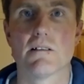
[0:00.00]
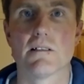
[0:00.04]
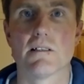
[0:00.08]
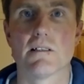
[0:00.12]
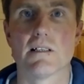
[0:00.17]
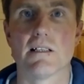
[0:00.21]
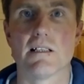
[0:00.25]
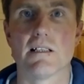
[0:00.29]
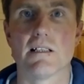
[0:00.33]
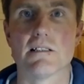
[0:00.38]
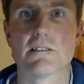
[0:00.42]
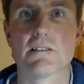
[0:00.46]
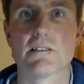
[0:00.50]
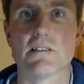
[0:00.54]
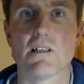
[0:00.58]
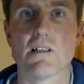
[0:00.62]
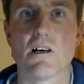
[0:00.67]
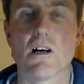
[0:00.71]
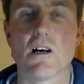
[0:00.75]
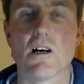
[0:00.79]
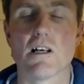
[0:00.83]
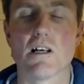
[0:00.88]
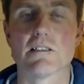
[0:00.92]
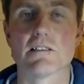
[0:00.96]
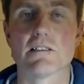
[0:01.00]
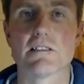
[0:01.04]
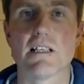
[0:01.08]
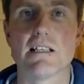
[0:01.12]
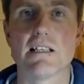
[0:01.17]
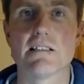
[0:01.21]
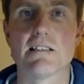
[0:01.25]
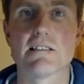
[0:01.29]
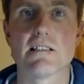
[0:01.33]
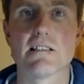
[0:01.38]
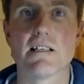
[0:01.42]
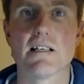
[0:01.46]
And into the heart
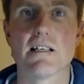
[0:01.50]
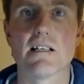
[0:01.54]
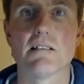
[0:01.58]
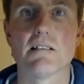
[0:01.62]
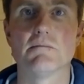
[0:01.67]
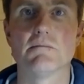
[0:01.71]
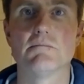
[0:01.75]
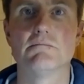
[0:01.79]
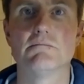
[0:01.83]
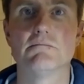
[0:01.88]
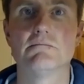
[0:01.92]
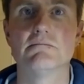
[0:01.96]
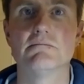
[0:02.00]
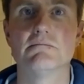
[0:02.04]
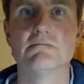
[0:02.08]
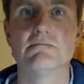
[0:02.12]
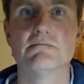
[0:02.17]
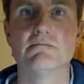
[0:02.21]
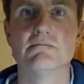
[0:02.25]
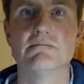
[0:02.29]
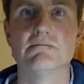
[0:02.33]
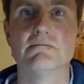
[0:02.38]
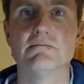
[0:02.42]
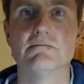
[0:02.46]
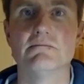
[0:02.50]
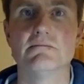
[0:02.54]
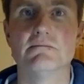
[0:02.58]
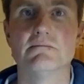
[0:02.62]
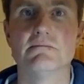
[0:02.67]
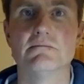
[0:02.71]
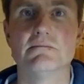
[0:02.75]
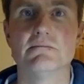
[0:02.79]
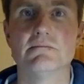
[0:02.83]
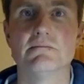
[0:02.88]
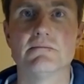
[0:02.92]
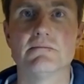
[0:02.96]
center.
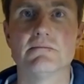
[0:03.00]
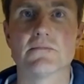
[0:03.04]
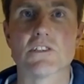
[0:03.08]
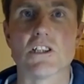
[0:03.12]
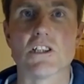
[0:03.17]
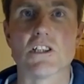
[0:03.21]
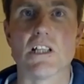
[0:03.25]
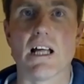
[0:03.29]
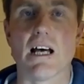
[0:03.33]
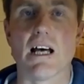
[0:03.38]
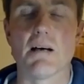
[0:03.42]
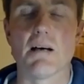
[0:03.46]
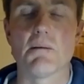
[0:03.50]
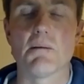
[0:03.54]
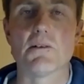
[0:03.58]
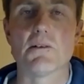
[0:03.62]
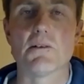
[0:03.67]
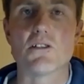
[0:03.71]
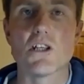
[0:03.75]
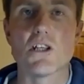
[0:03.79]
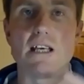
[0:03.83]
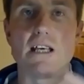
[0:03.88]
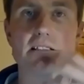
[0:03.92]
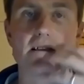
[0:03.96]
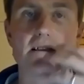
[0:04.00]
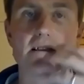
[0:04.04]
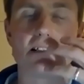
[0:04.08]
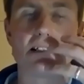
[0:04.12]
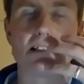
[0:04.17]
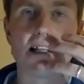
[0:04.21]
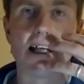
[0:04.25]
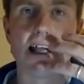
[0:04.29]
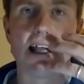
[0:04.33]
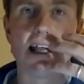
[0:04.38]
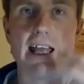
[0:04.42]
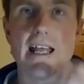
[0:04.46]
To the upper chest and
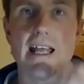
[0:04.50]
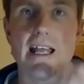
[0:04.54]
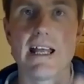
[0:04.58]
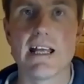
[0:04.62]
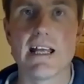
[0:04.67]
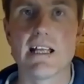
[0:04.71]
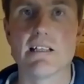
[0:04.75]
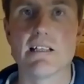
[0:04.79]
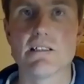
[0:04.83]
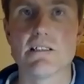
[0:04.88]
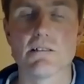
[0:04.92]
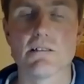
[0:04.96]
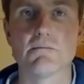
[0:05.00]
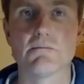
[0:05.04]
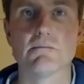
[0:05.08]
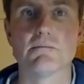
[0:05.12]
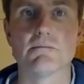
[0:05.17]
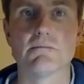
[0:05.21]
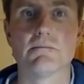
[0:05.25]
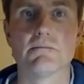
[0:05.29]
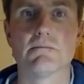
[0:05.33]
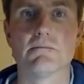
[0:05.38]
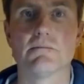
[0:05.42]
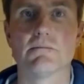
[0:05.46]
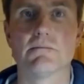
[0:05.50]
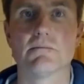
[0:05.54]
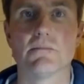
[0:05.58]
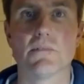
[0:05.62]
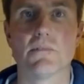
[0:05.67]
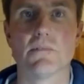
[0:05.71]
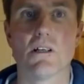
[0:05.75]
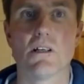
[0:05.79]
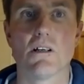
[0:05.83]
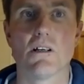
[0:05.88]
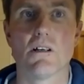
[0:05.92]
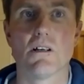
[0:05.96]
the head.
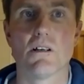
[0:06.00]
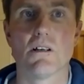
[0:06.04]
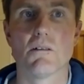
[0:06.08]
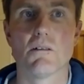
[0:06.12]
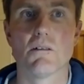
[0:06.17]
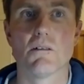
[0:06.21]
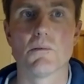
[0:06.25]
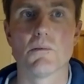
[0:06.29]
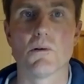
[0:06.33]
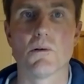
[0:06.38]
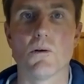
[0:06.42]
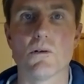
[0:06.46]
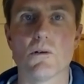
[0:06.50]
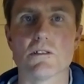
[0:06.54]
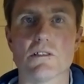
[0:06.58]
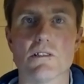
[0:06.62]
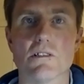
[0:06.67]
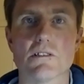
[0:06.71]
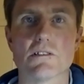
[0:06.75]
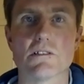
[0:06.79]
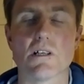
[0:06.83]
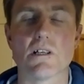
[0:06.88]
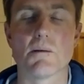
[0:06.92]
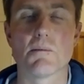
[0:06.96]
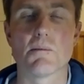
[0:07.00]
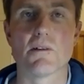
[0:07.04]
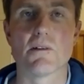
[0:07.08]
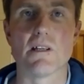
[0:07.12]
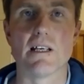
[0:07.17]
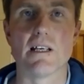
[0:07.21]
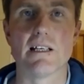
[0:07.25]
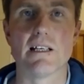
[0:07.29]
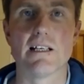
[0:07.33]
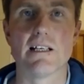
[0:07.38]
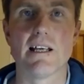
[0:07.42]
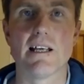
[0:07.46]
Pause at the top of the
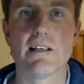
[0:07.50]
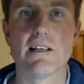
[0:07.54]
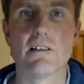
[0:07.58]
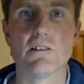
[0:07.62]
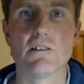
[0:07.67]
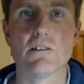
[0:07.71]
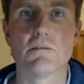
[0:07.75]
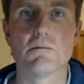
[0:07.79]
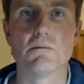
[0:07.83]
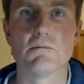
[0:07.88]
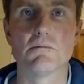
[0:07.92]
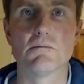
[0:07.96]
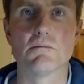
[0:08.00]
inhale.